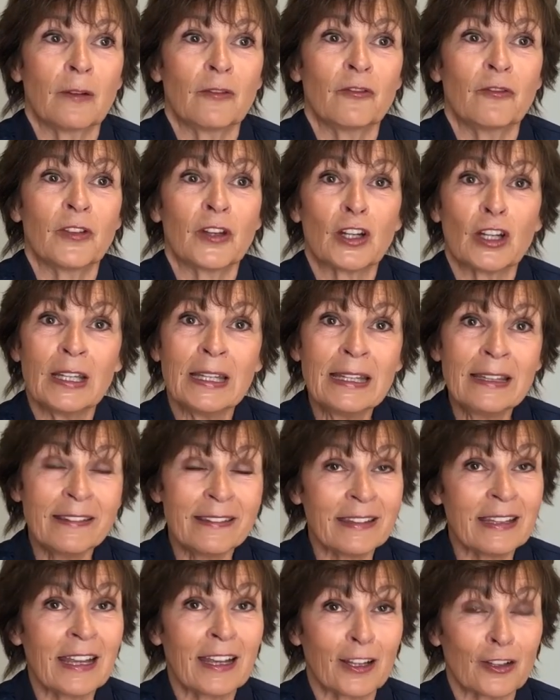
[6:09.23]
very
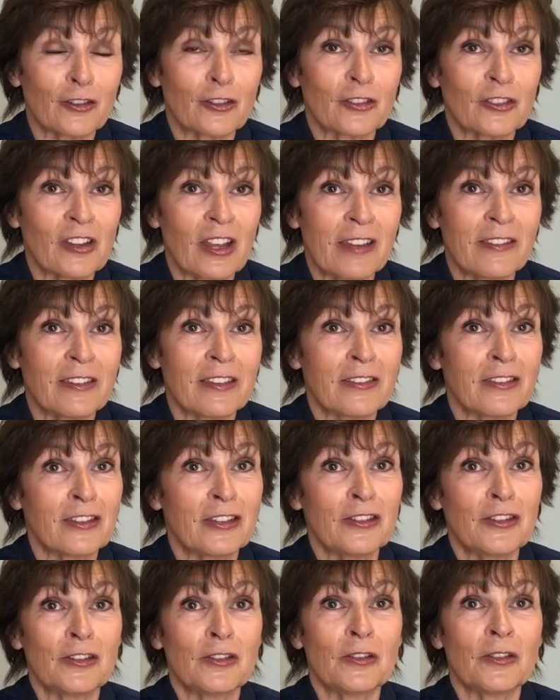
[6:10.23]
easy exercises
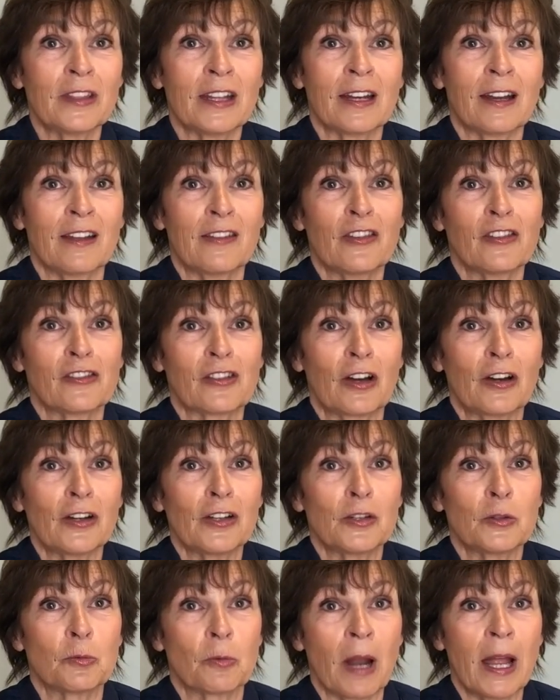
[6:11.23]
to do that I started
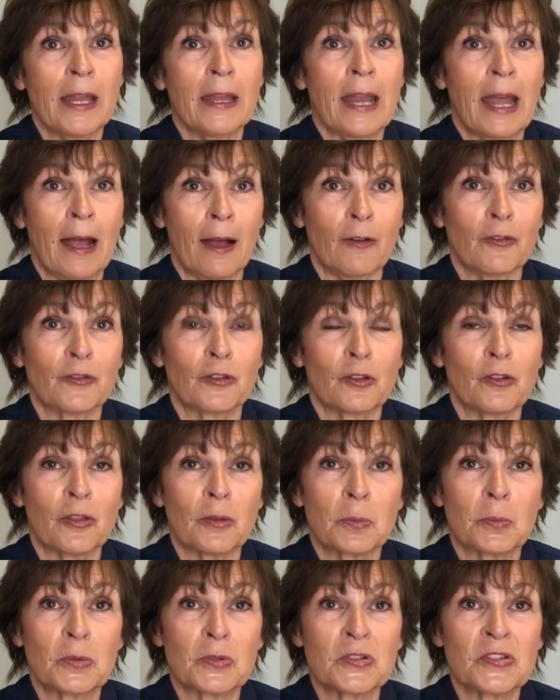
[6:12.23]
right after the
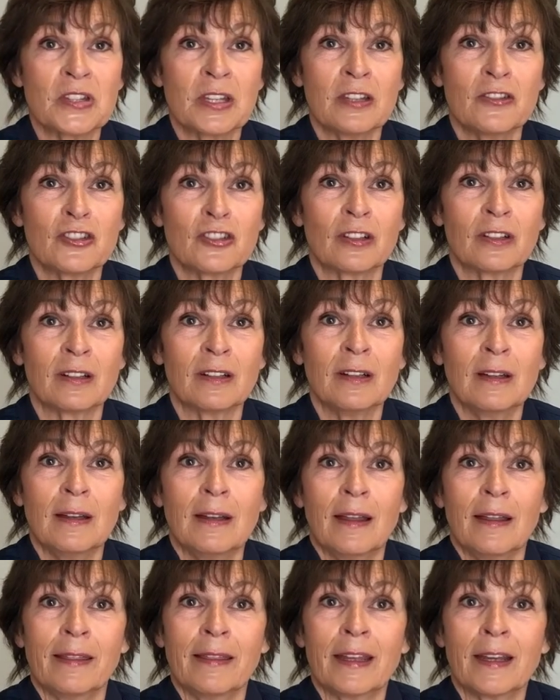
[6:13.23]
procedure.
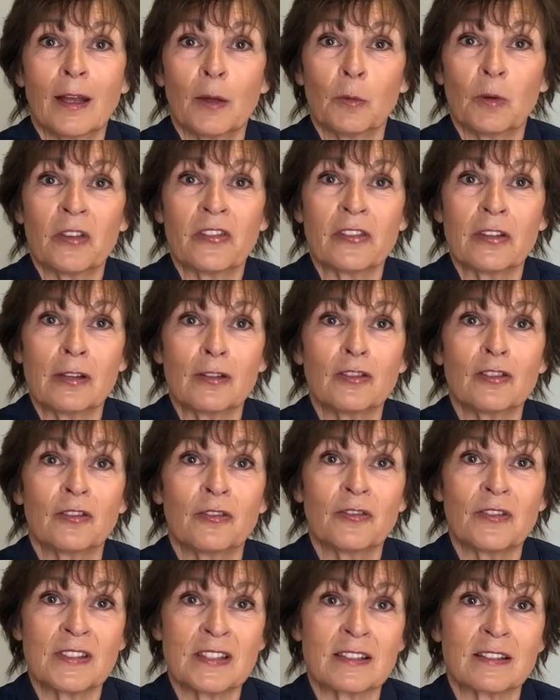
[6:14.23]
Then I was sent to a
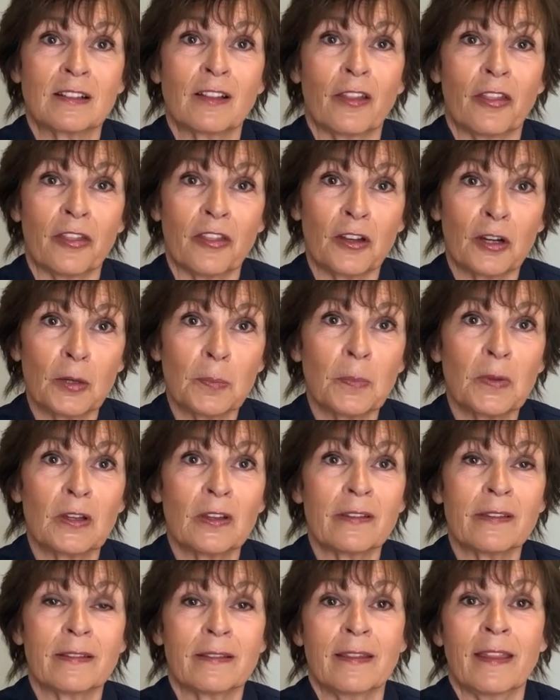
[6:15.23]
physical
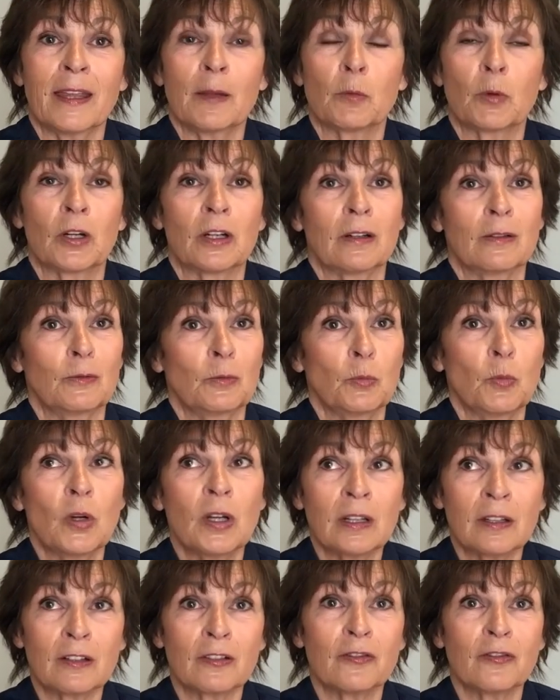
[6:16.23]
therapist. They were
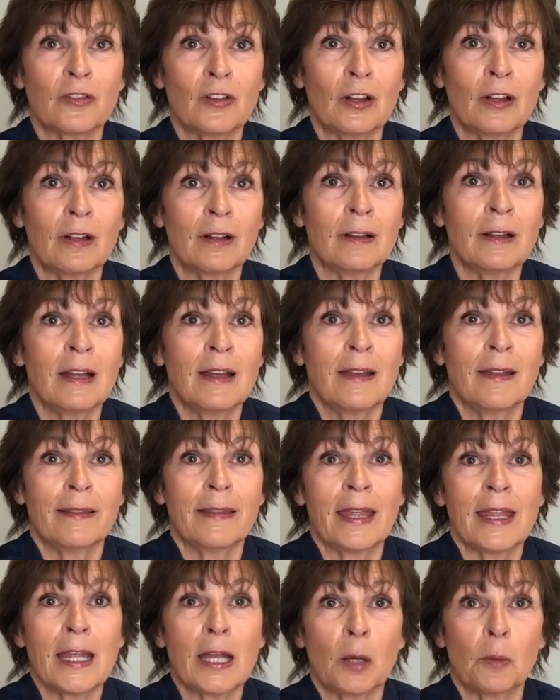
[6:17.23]
wonderful. They
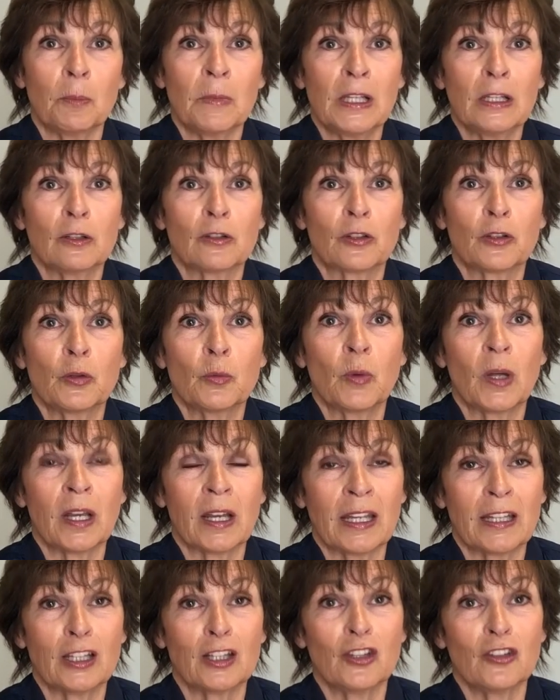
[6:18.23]
helped me learn what I
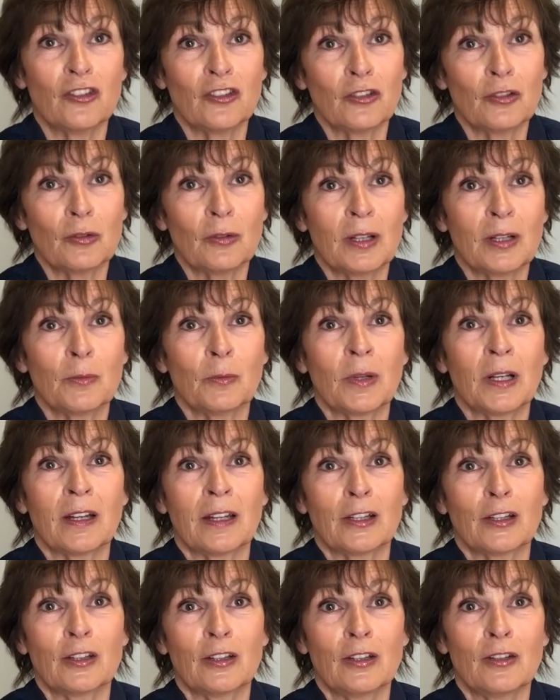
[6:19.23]
could do and what I
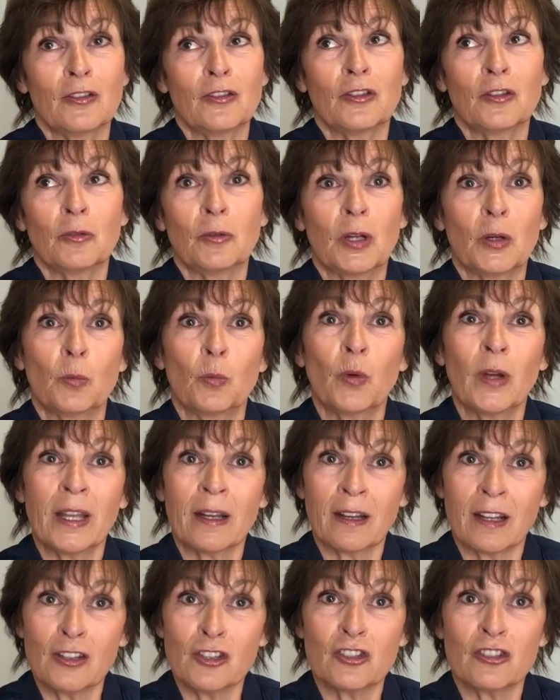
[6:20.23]
couldn't do, and when
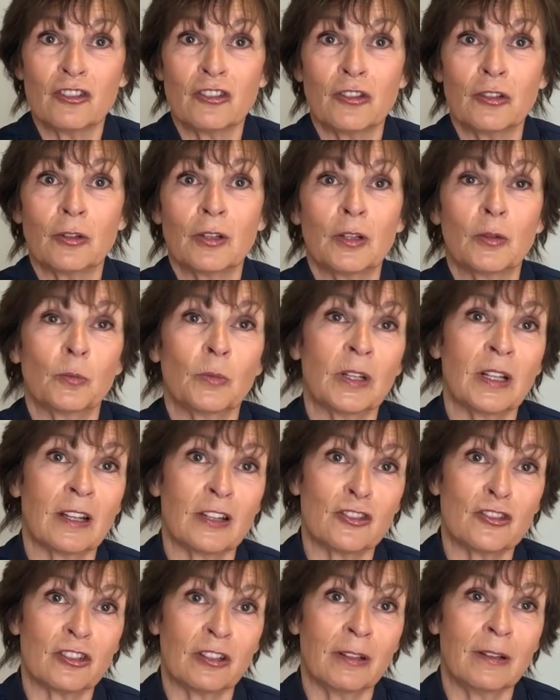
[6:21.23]
I should do it and when I
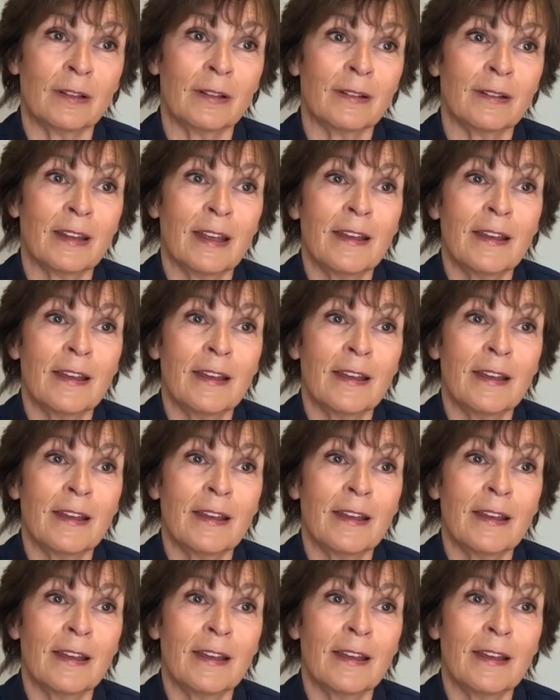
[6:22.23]
shouldn't.